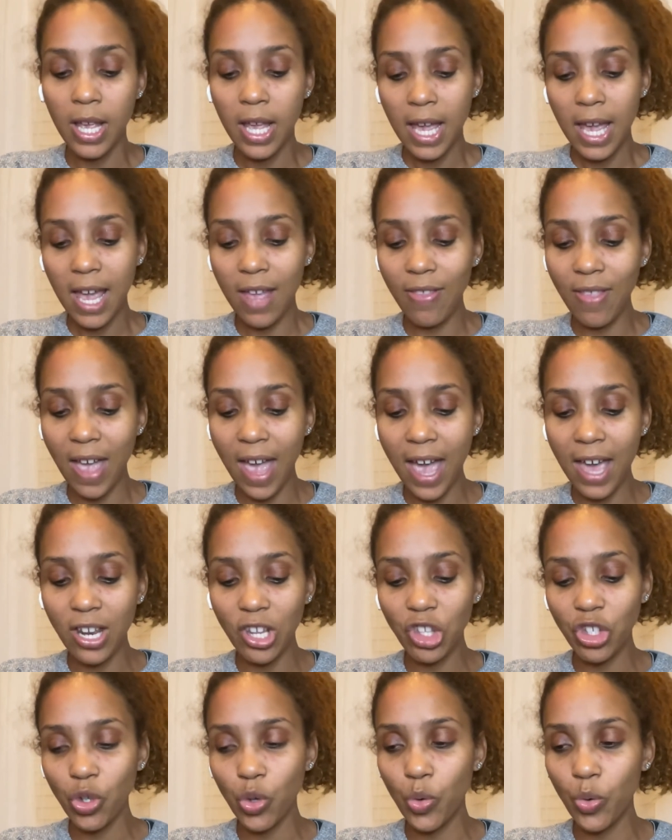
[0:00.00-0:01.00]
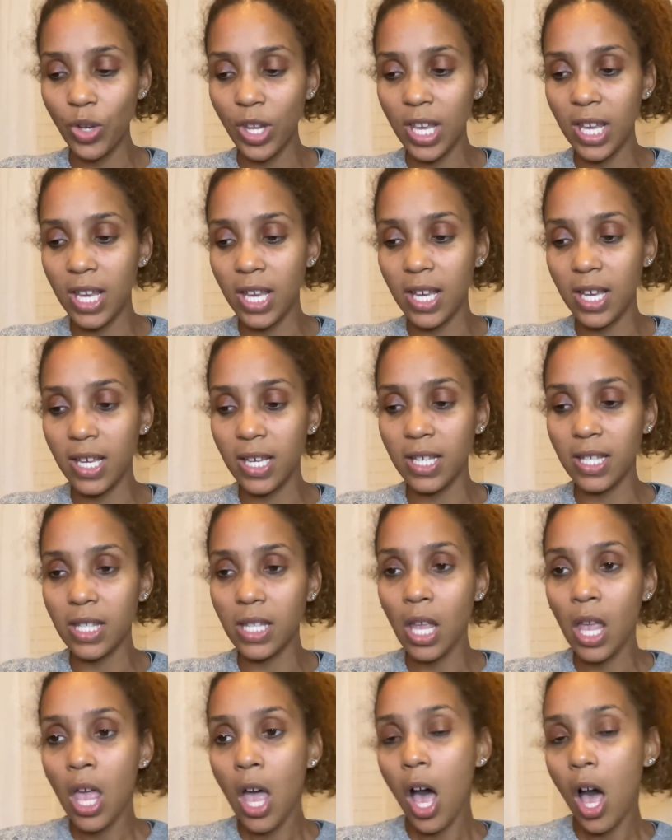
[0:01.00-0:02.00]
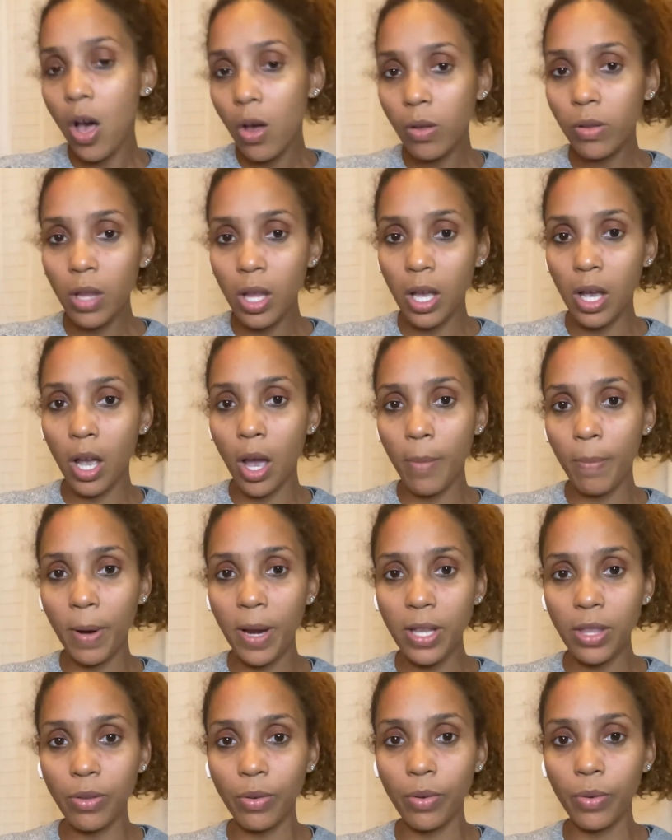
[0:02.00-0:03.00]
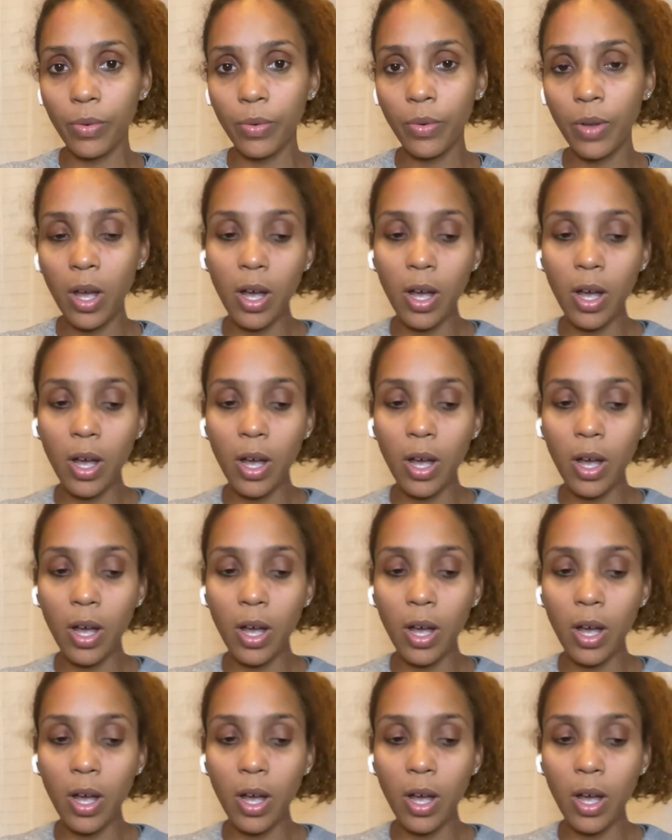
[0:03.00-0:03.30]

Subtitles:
And the attitude is, oh, look, a breakthrough.